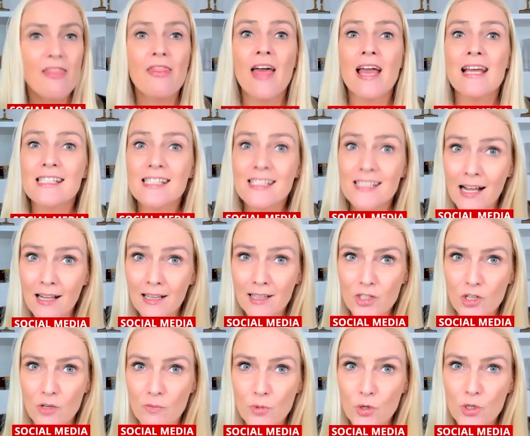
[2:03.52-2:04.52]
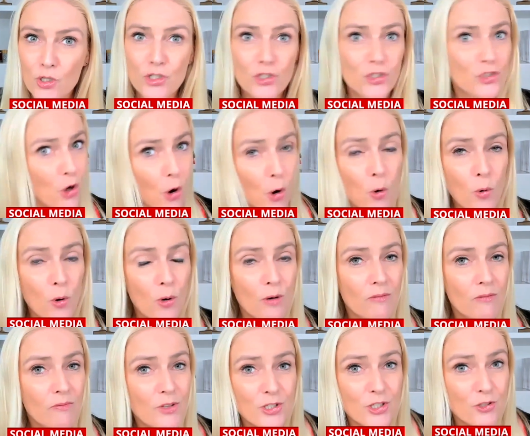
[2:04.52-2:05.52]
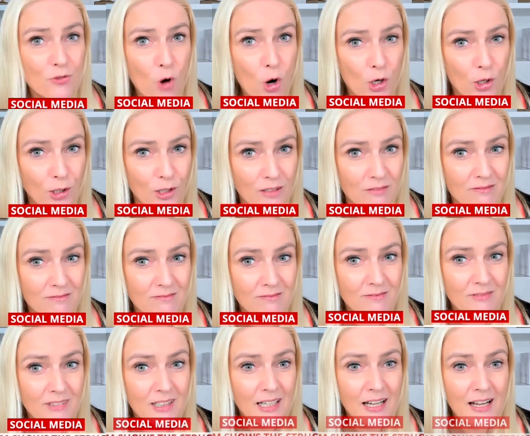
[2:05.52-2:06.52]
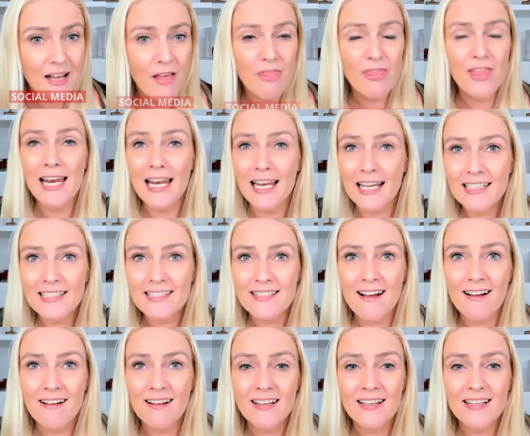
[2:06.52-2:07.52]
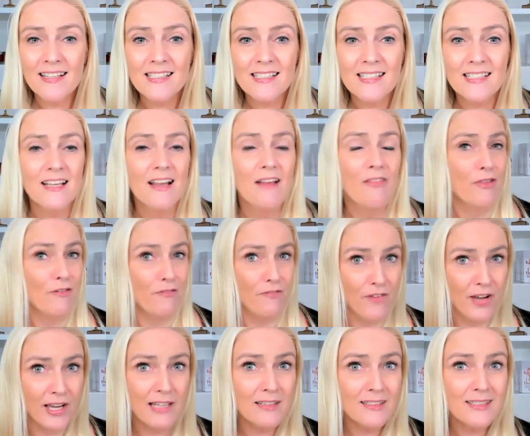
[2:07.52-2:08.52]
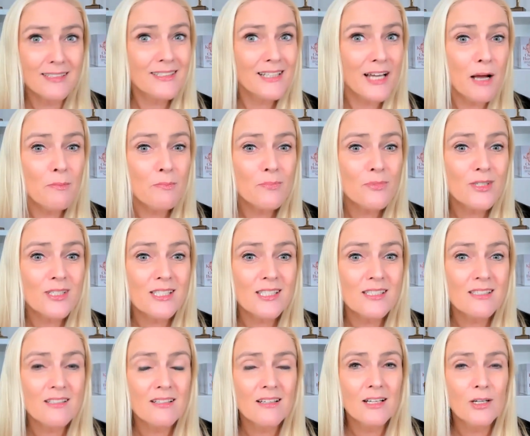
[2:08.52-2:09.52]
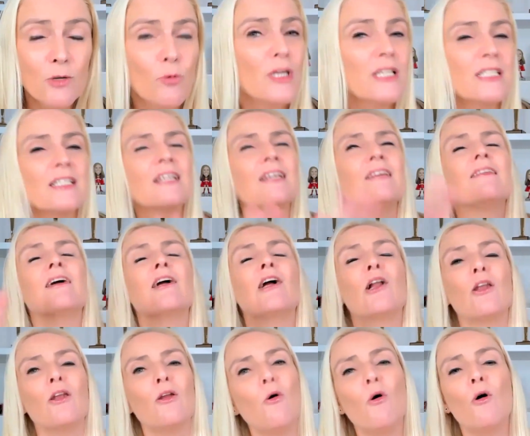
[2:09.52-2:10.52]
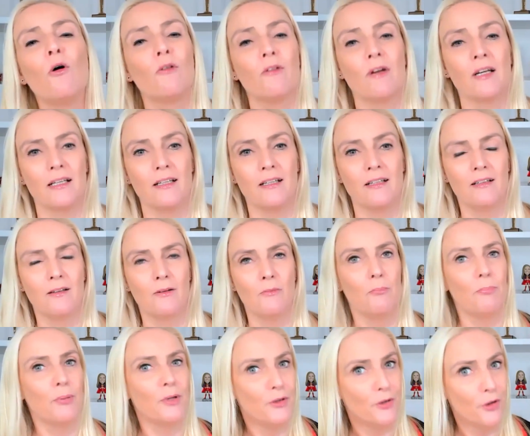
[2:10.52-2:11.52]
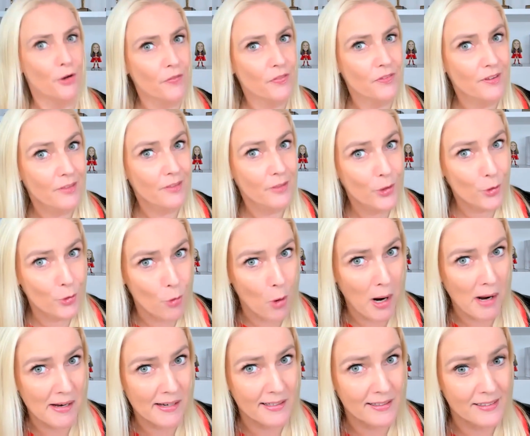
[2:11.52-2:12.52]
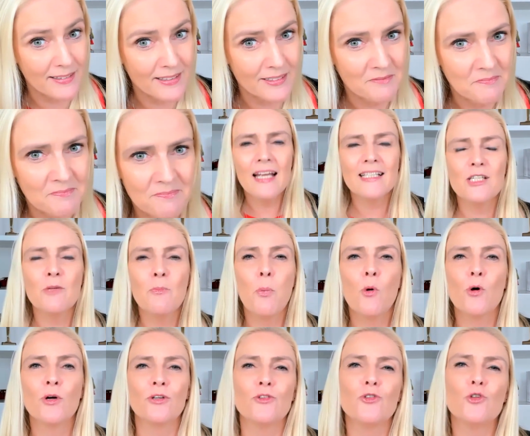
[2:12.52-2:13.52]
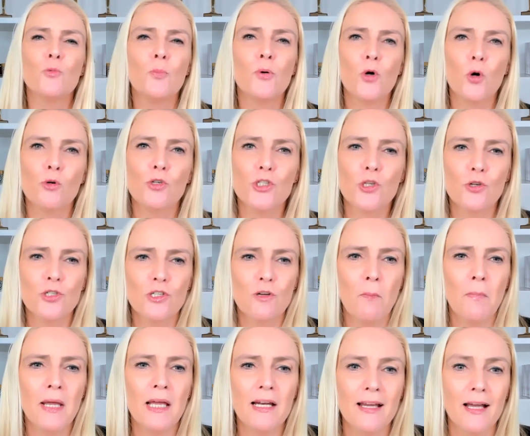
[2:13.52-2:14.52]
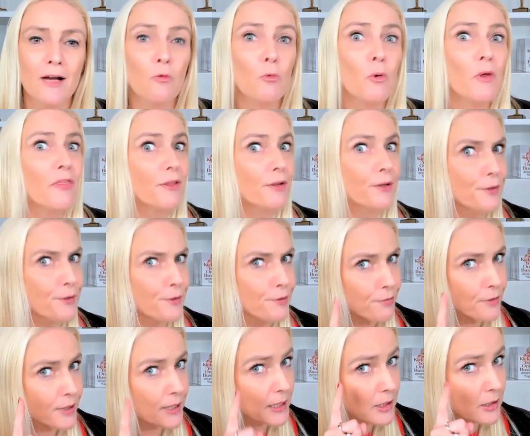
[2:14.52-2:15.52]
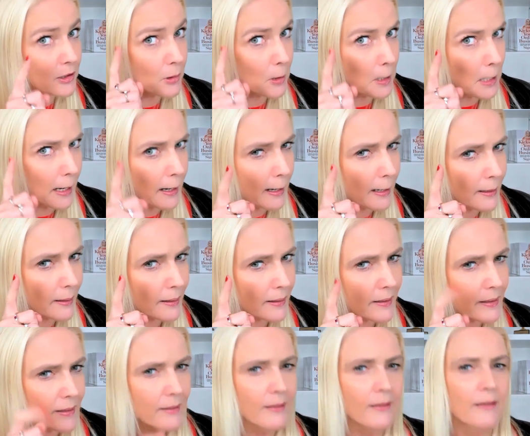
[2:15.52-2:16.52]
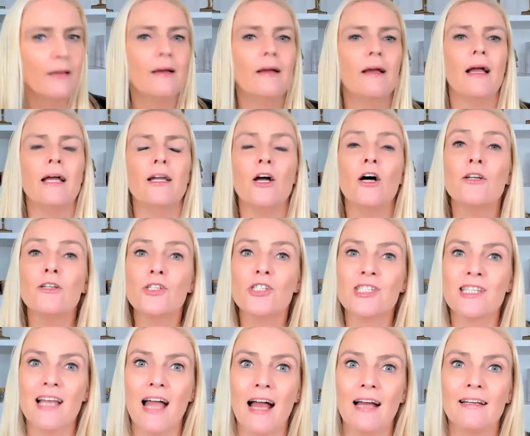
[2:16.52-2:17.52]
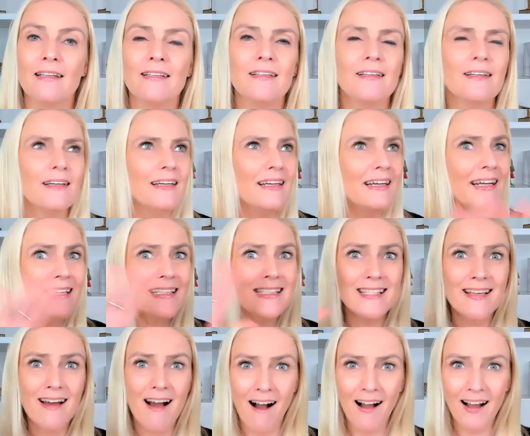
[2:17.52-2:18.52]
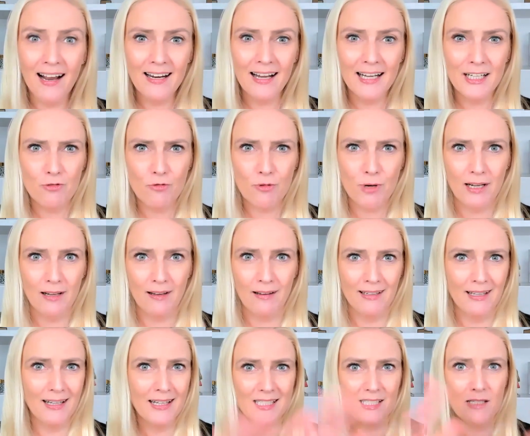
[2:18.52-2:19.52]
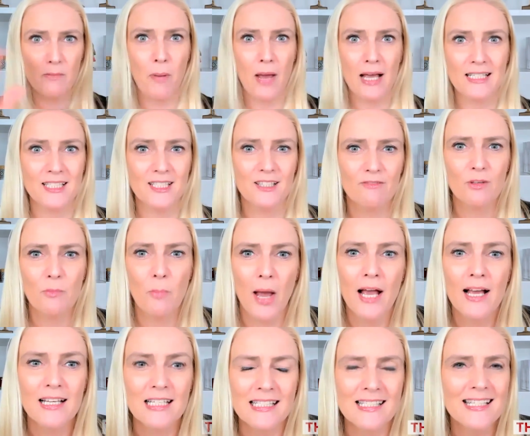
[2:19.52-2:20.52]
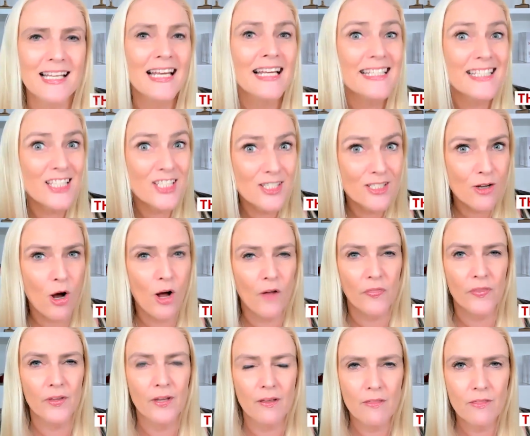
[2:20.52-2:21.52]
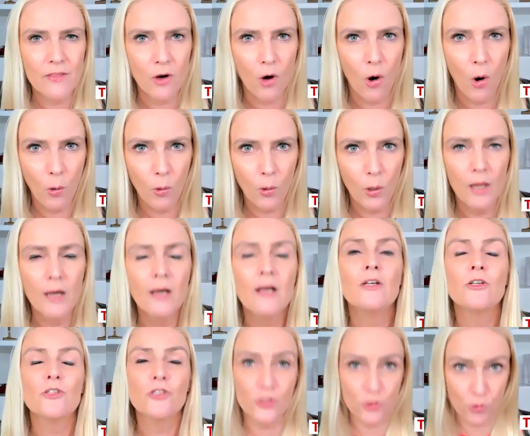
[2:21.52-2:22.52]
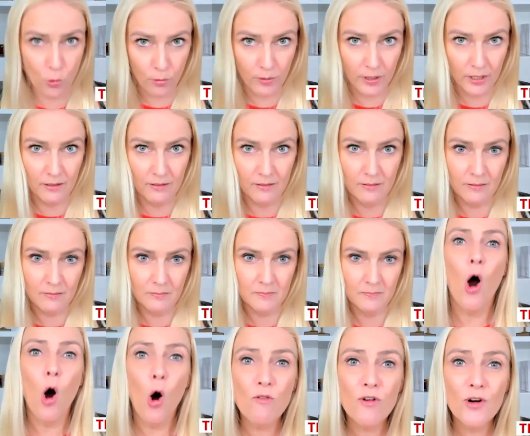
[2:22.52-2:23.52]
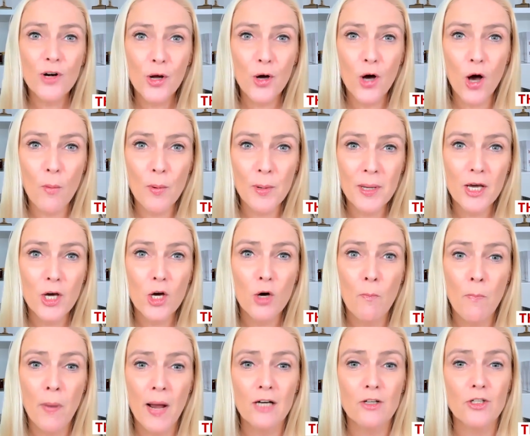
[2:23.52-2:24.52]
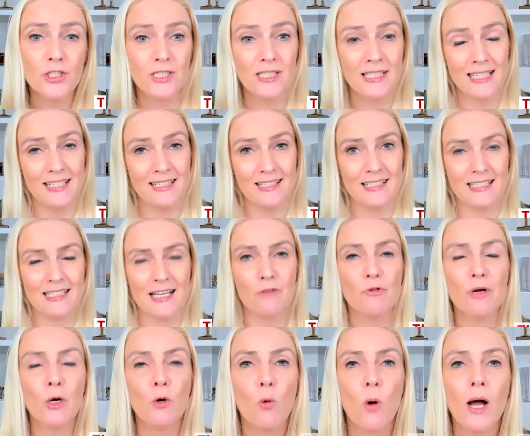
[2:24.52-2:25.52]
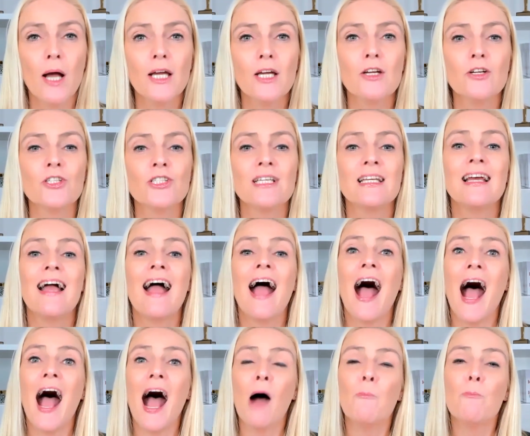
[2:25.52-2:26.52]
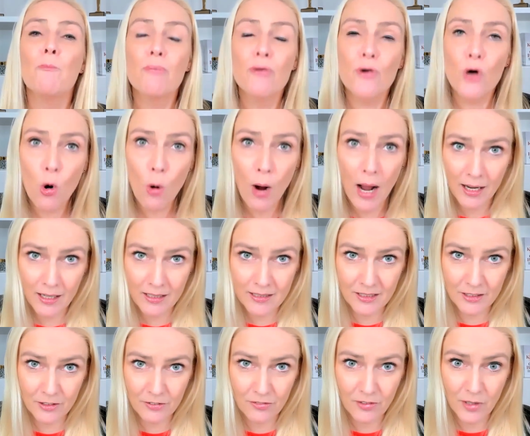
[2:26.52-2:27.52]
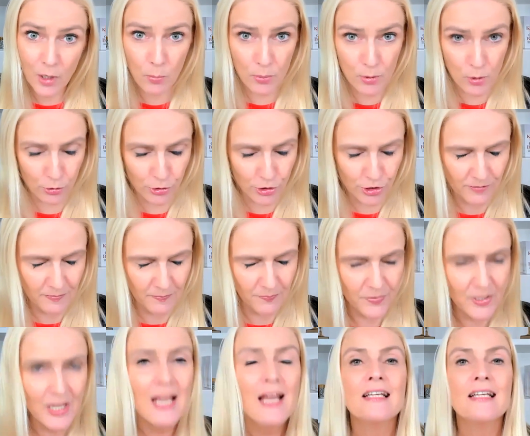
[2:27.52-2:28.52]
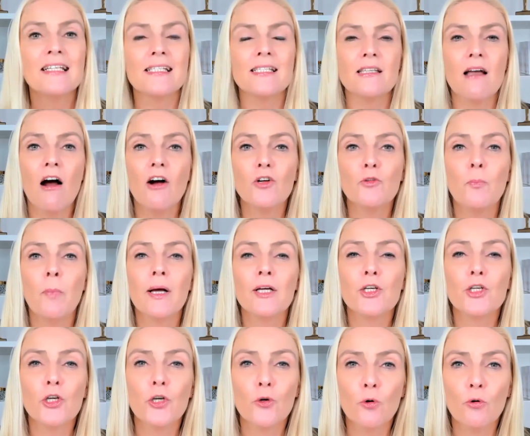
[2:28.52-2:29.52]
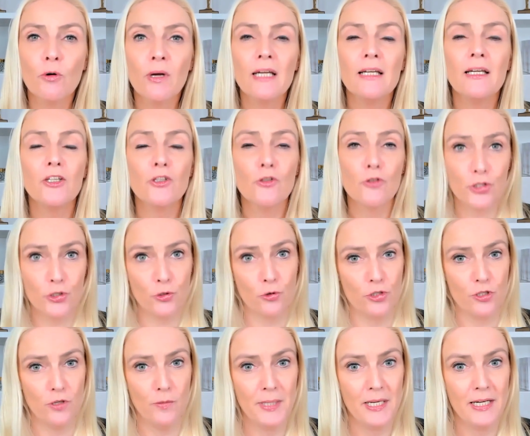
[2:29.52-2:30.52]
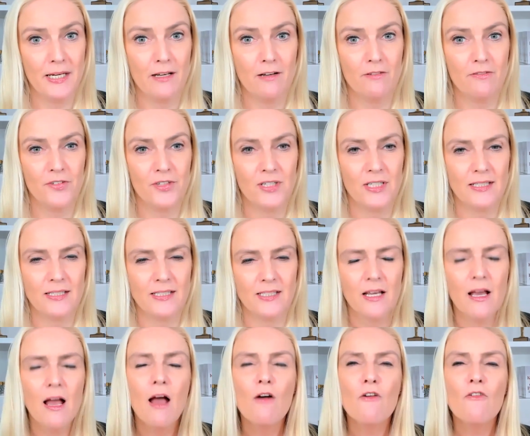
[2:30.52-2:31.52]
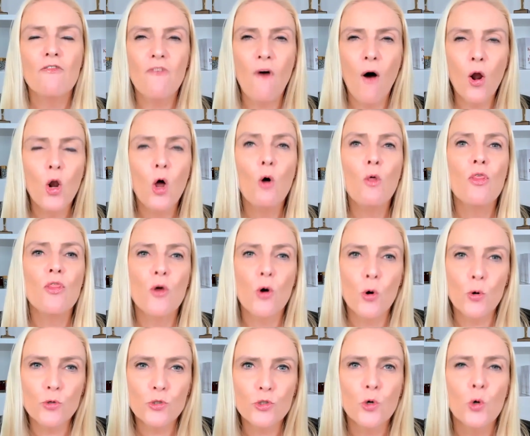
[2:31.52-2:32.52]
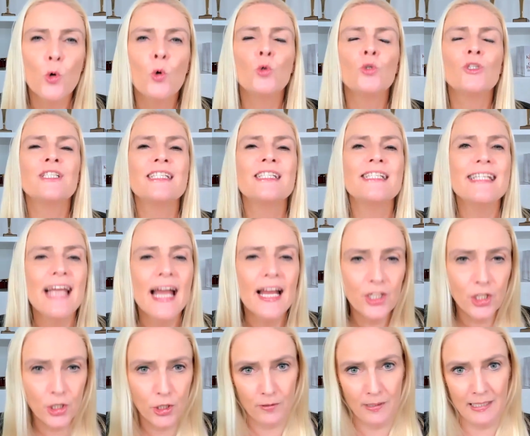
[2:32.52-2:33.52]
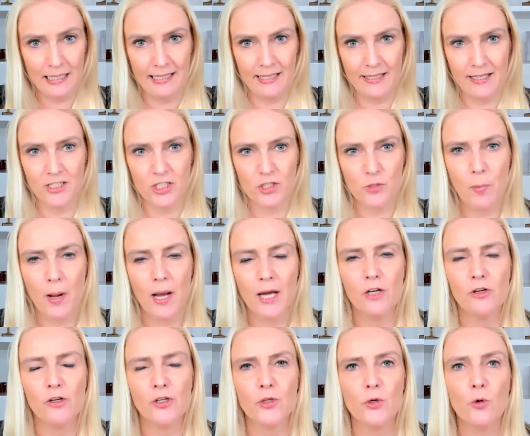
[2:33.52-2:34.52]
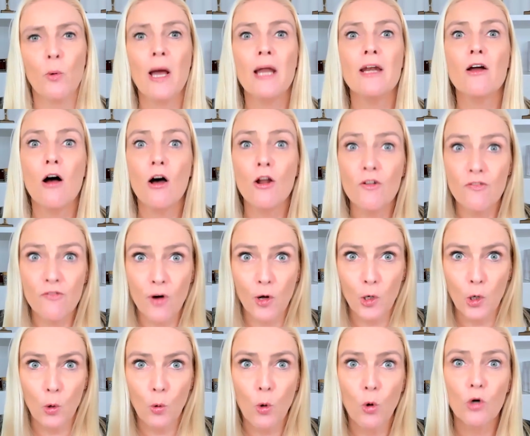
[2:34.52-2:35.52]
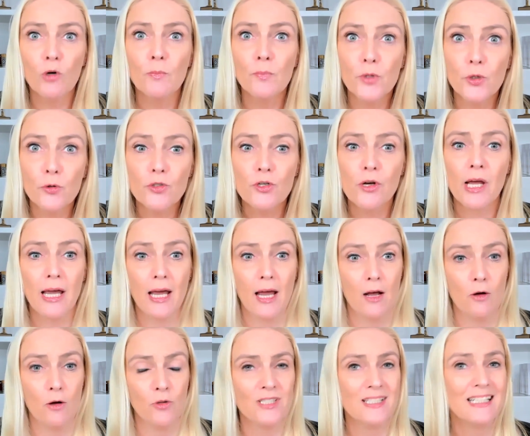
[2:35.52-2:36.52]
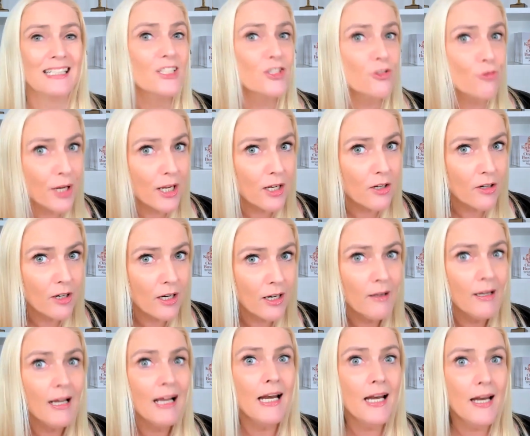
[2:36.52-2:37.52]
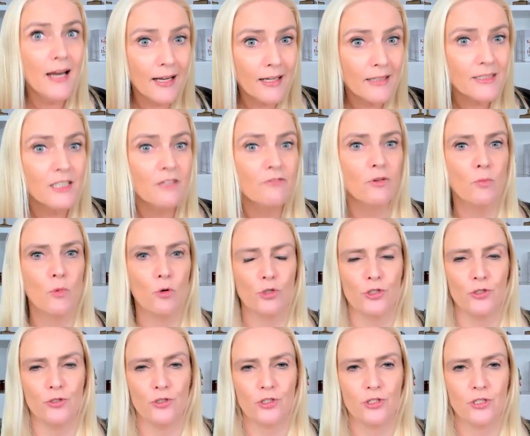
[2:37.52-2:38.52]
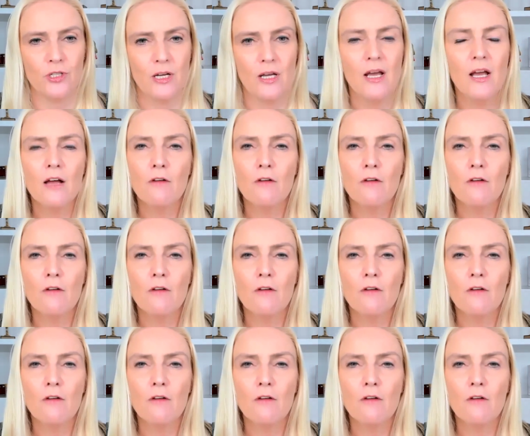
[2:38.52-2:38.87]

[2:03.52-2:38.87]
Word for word: They seldom show the struggle, the late nights, the failed attempts. We see the glory, but not the grind. It's important to approach social media with a critical eye and understand it's the highlight reel, it's the best of the best, it's not the whole story. Overcoming comparisonitis requires a proactive approach. Start by curating your social media feeds. Follow those who genuinely inspire you and unfollow or mute accounts that trigger negative emotions.